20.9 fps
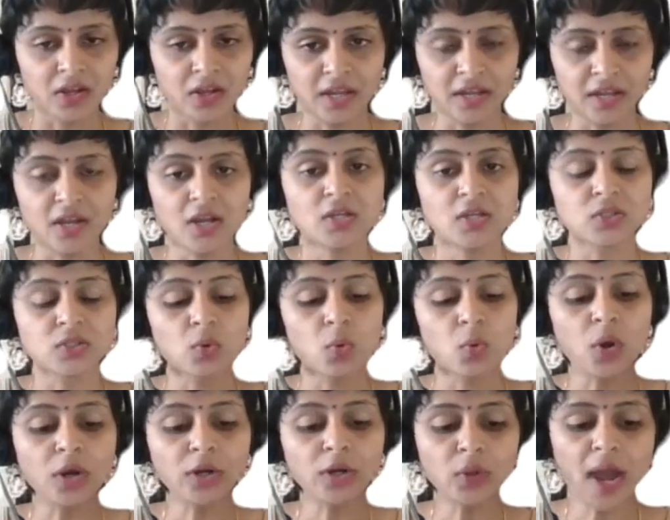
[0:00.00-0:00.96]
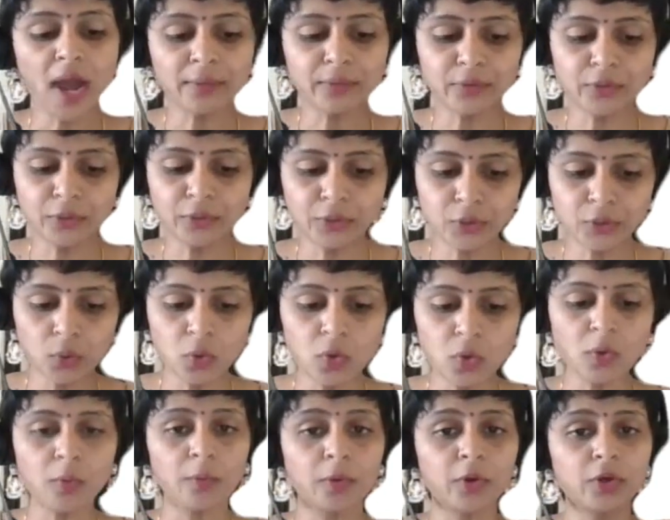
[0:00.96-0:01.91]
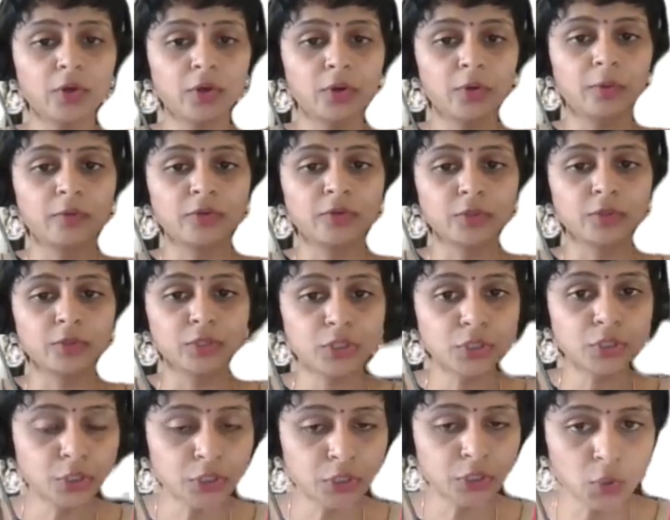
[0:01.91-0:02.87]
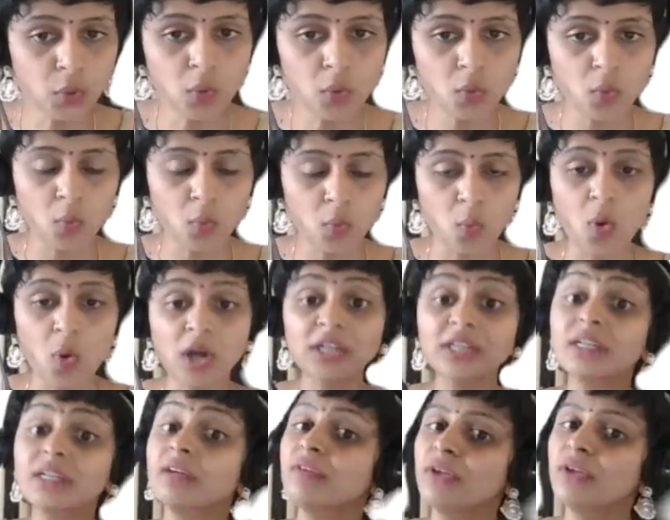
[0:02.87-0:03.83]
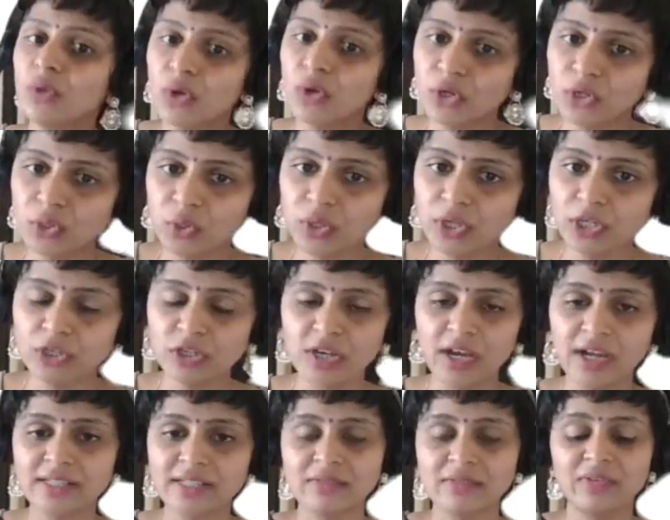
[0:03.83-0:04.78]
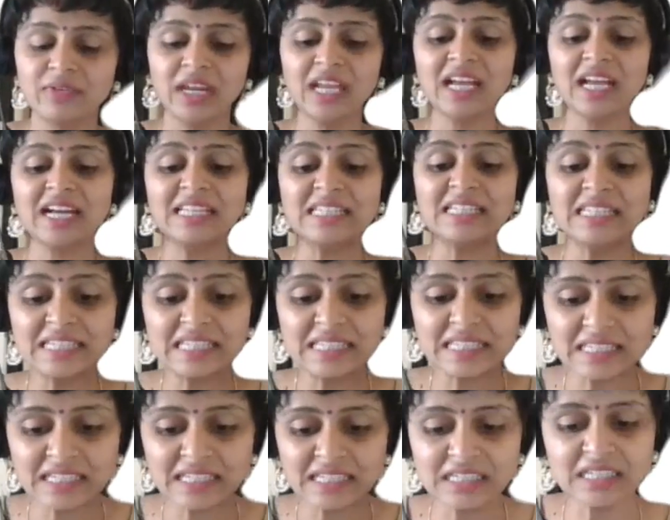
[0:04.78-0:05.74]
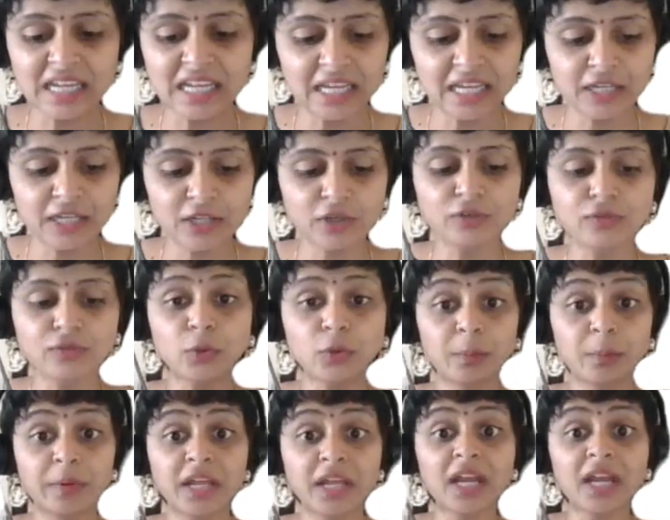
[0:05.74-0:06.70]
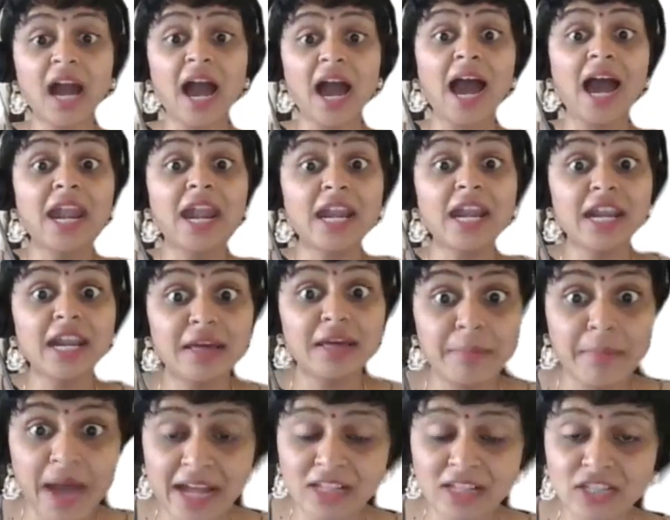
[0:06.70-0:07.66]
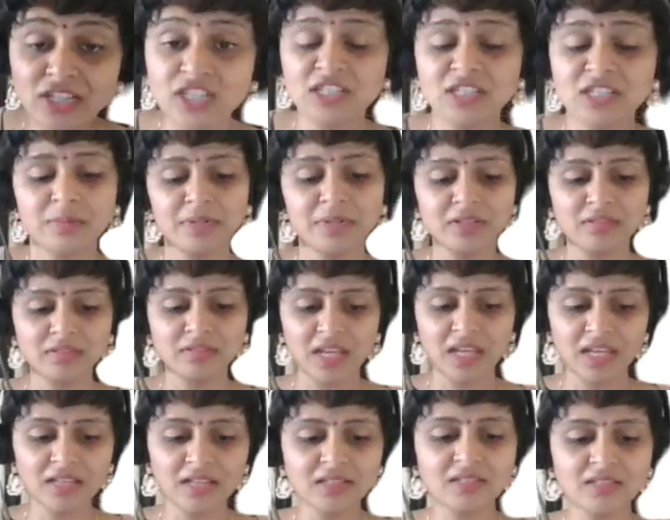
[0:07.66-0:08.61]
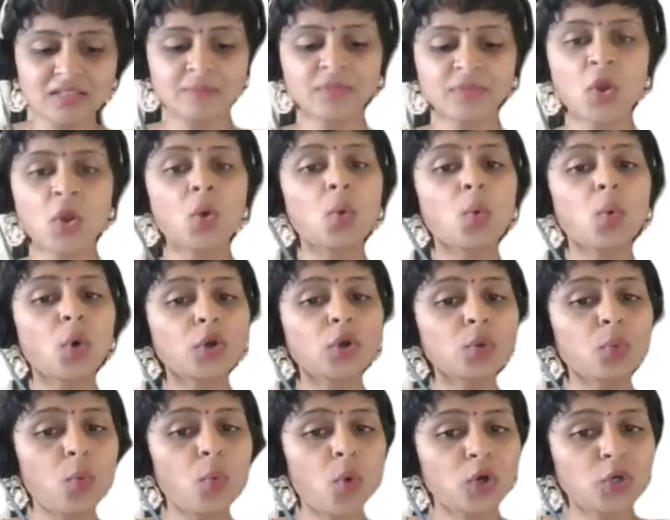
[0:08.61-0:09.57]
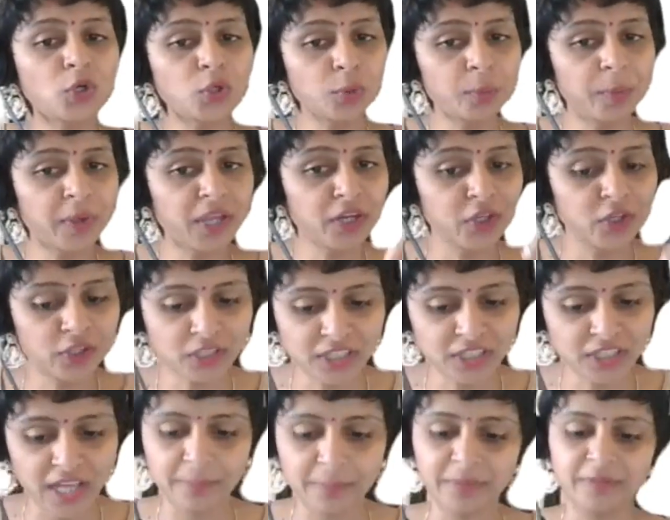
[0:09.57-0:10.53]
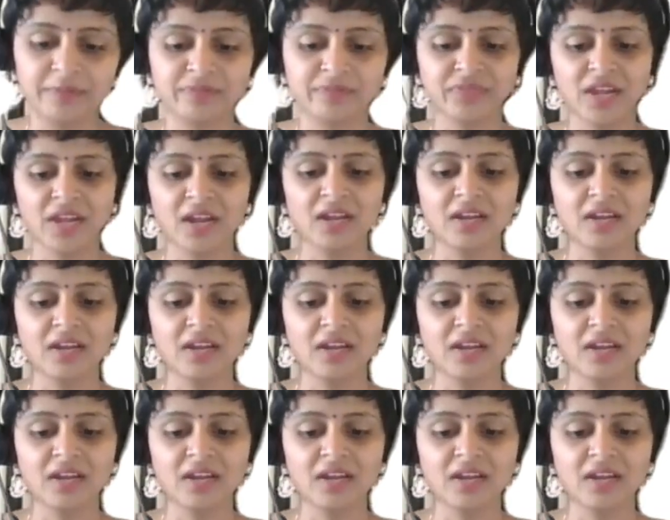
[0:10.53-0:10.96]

Okay, so what you have to do, you should do whatever you are doing as a very consistent enough to bring unimaginable things what you want to be in your table.